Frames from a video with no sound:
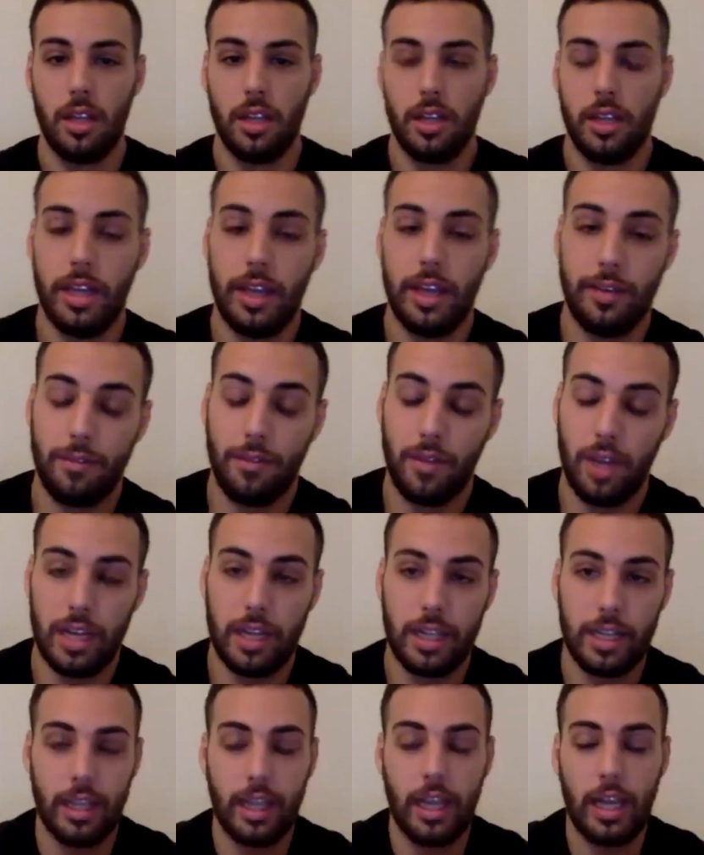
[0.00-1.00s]
Yeah.
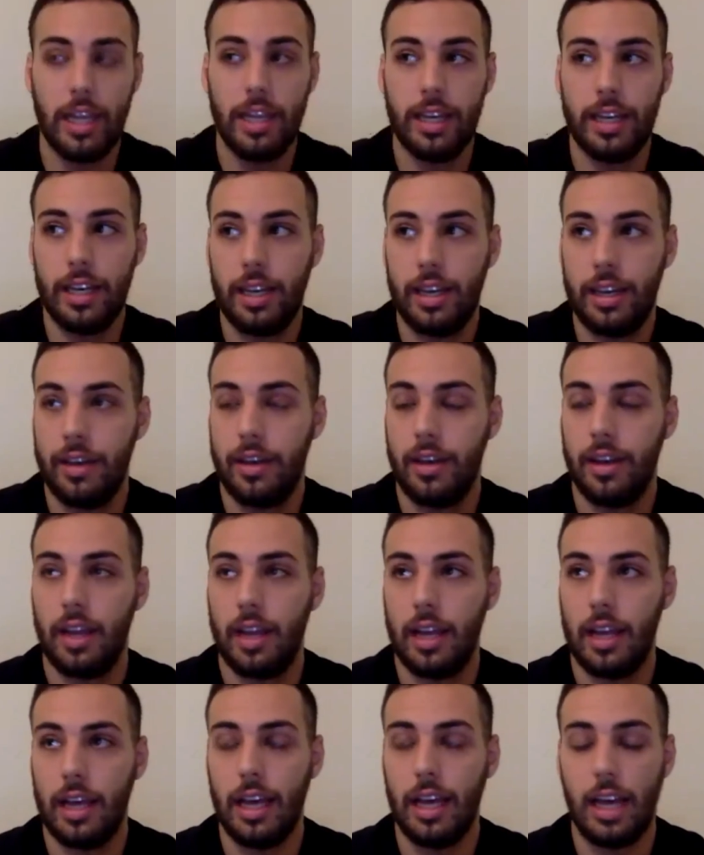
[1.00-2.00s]
And
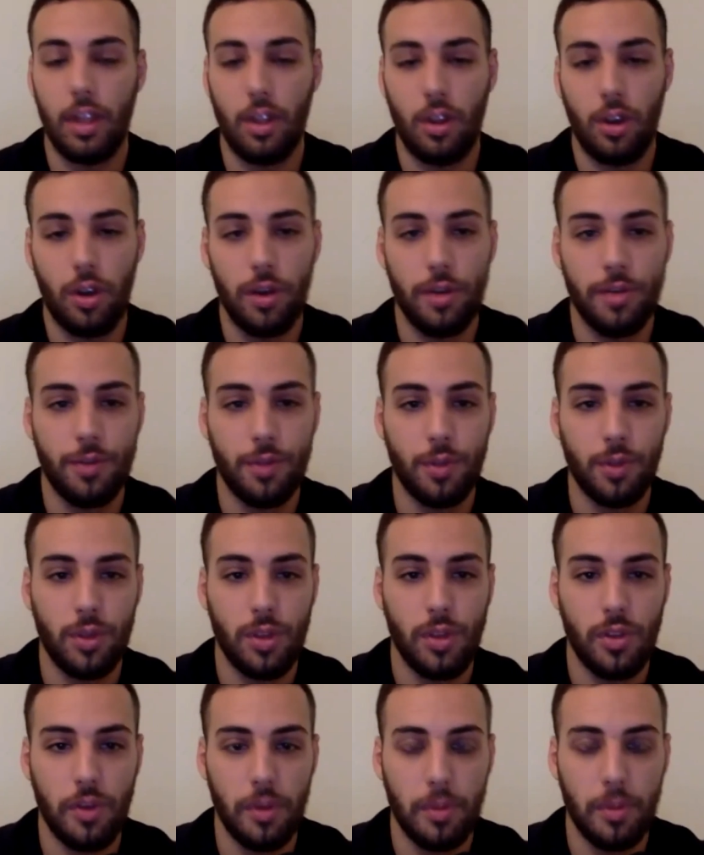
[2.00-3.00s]
I don't know if you
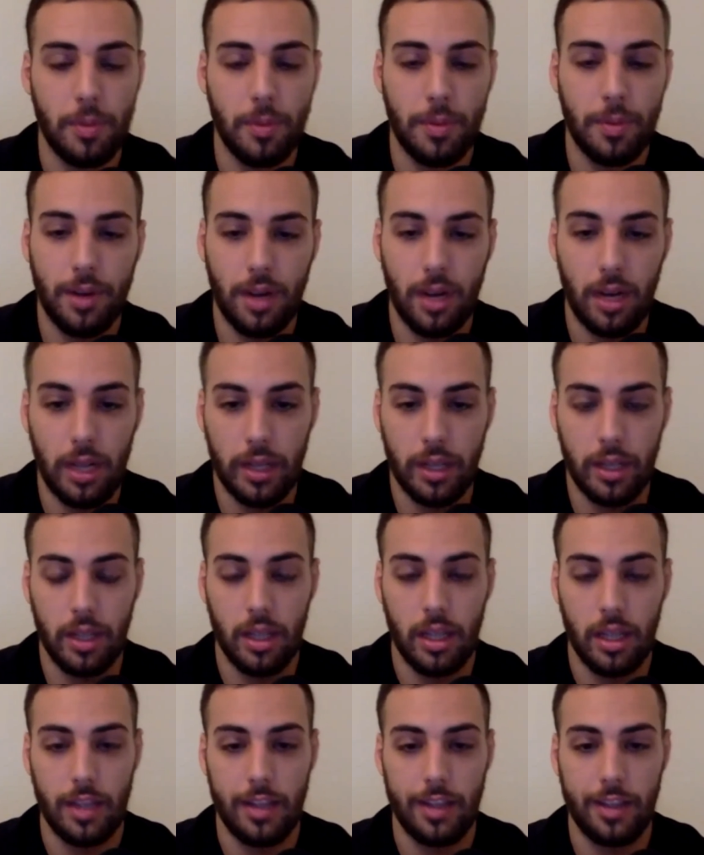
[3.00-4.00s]
remember, like,
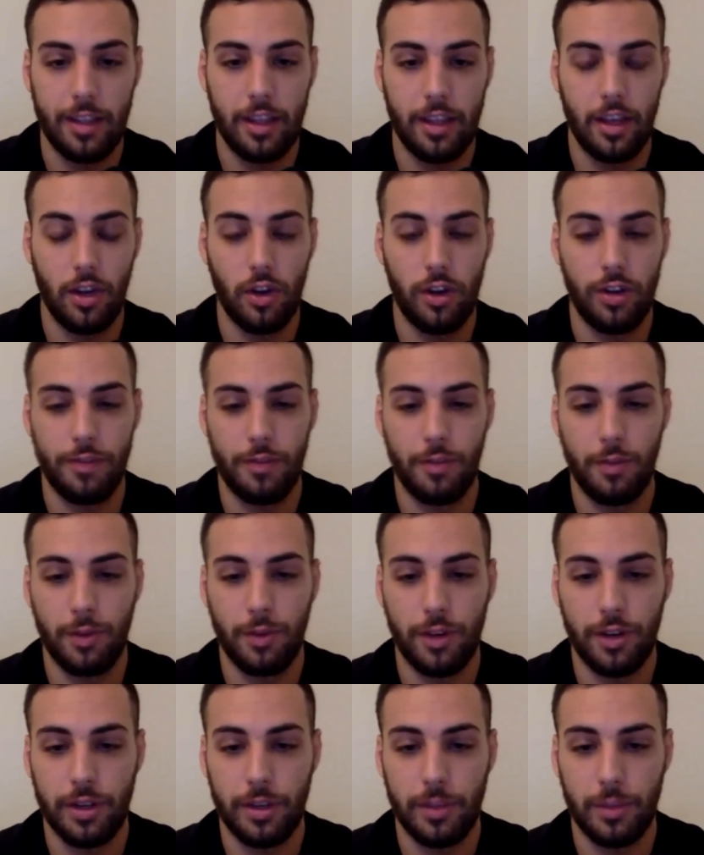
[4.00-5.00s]
uh, or if you've
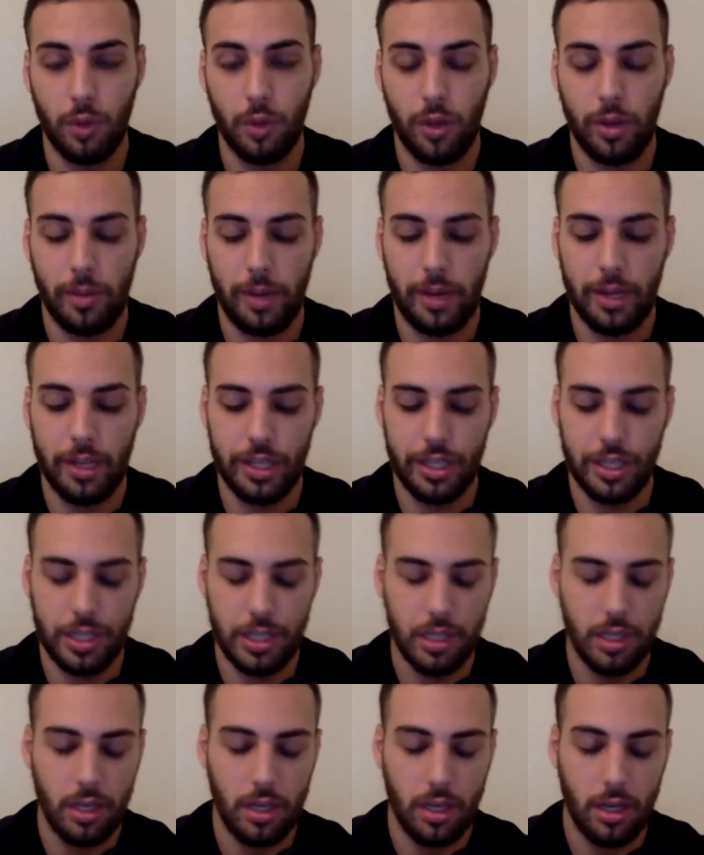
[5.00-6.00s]
heard him talk about
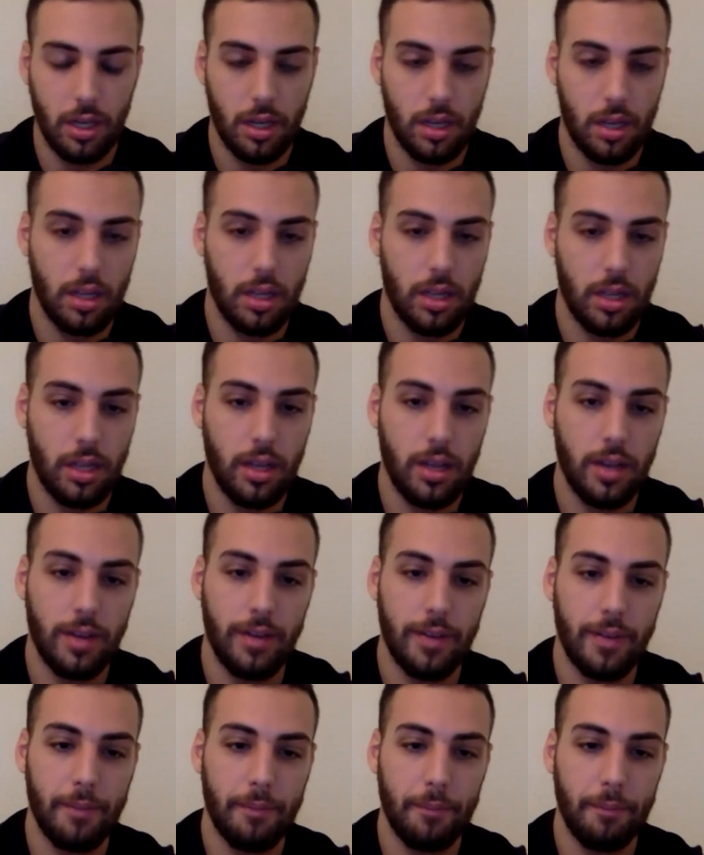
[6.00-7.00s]
this,
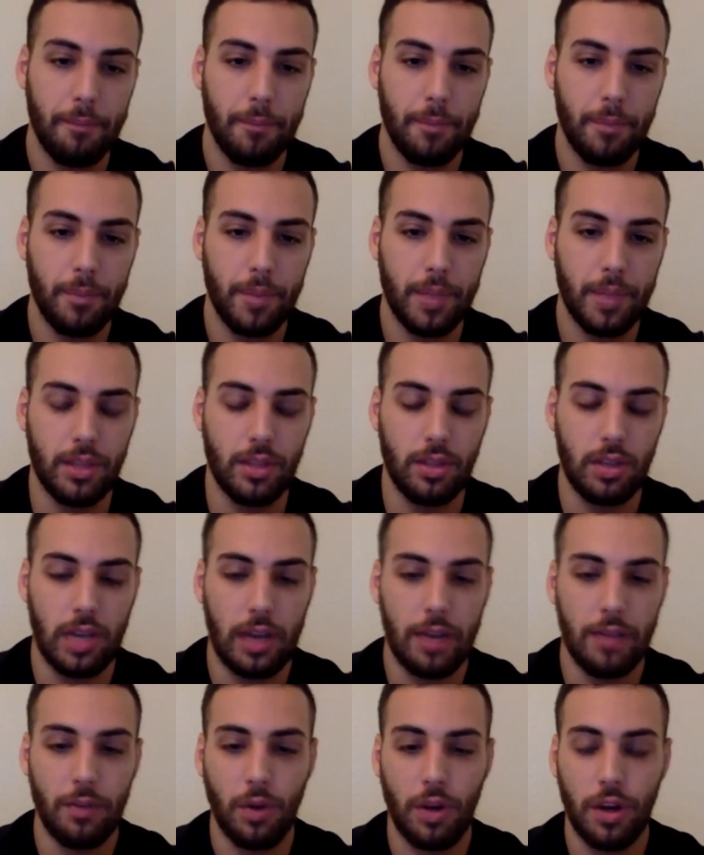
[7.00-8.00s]
um, but
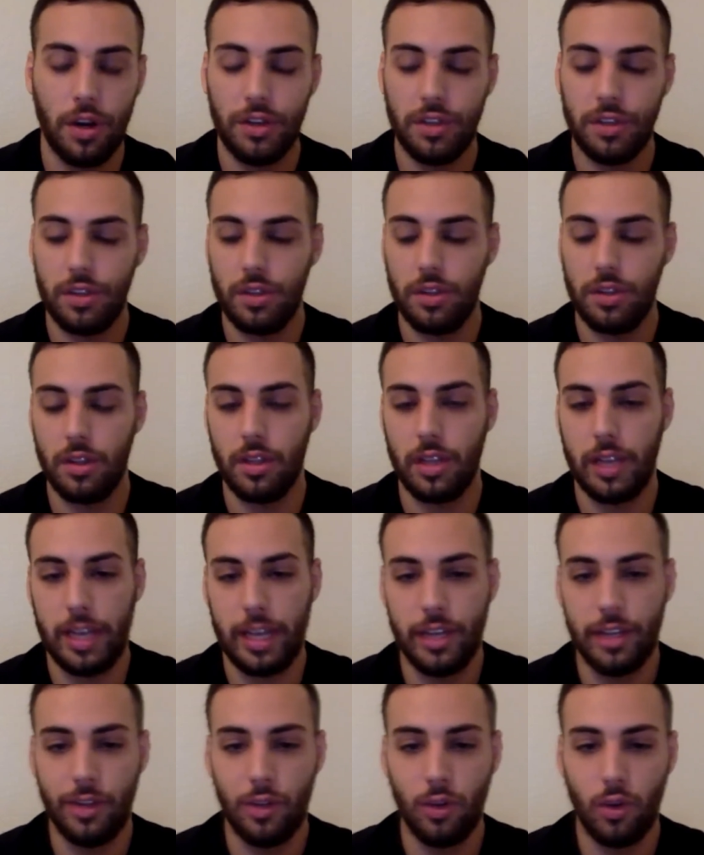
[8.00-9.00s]
have you heard
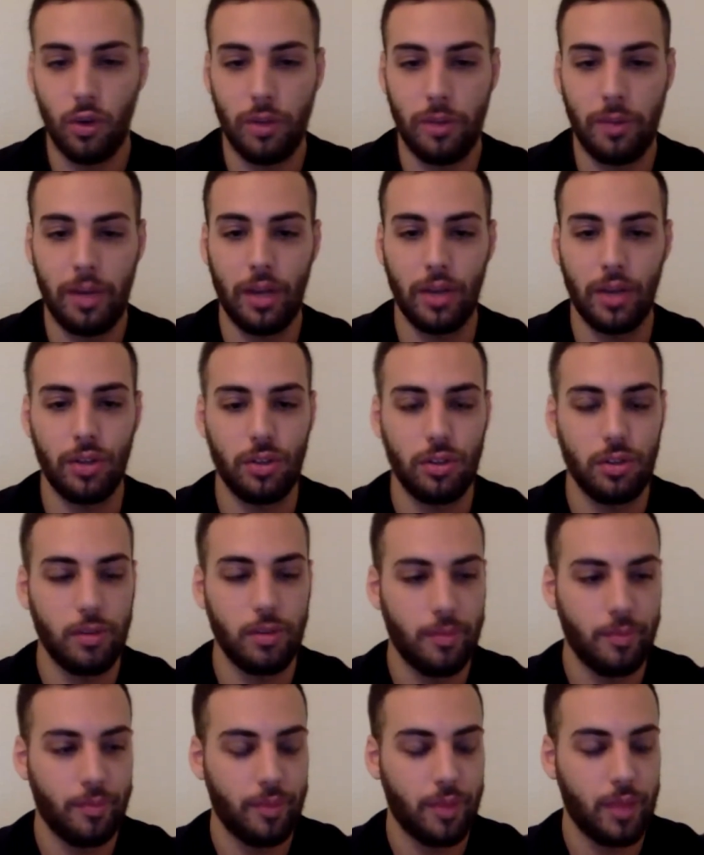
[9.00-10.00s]
Andy talk about
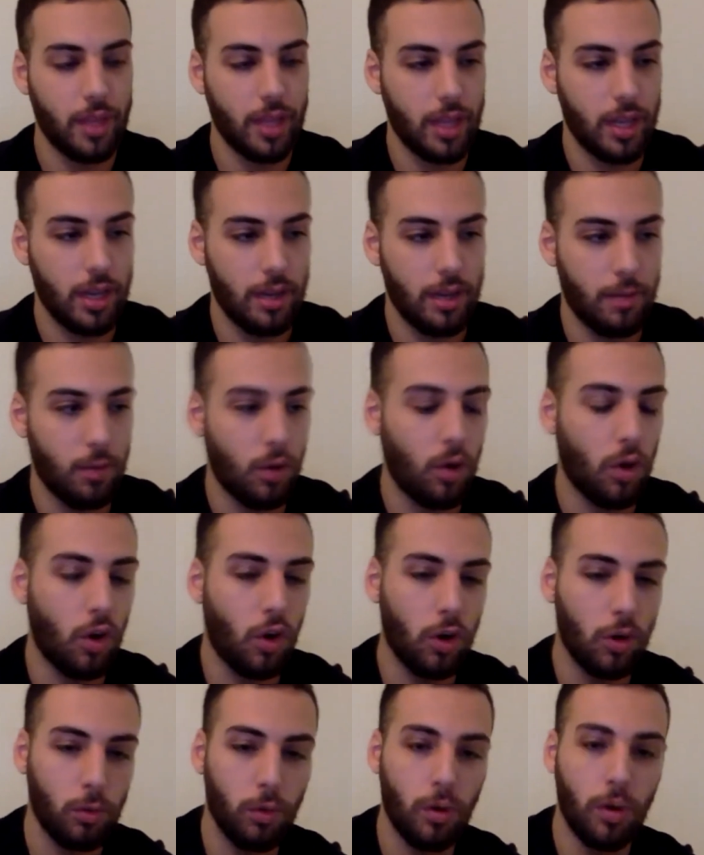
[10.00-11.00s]
uh,
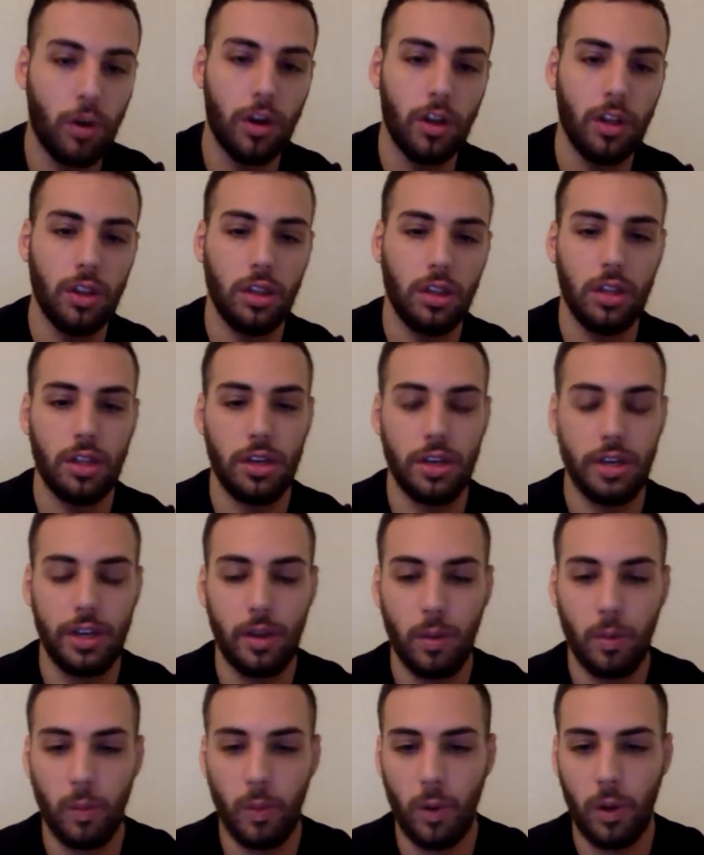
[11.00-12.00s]
old world,
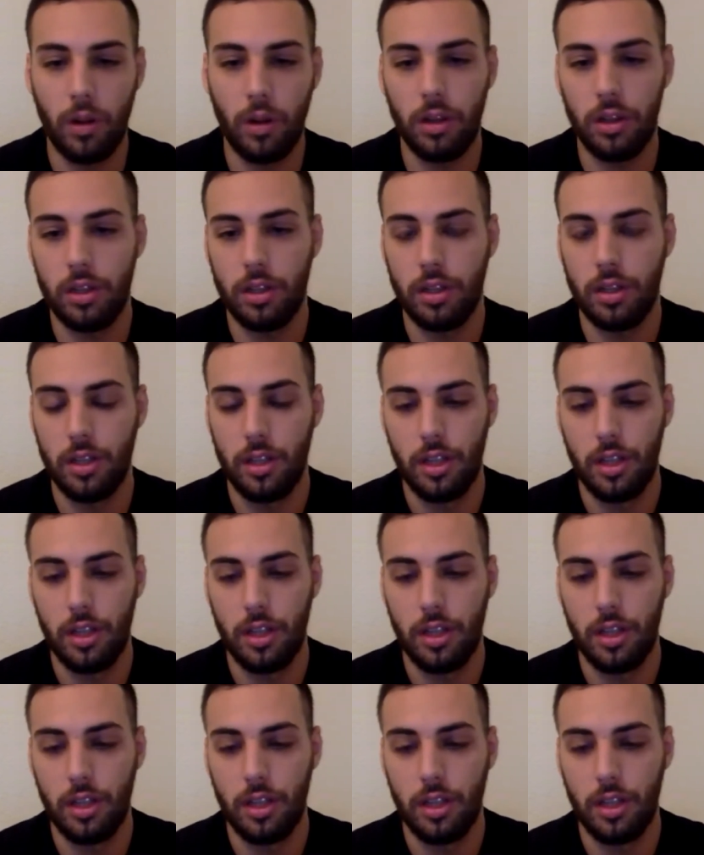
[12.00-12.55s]
new world,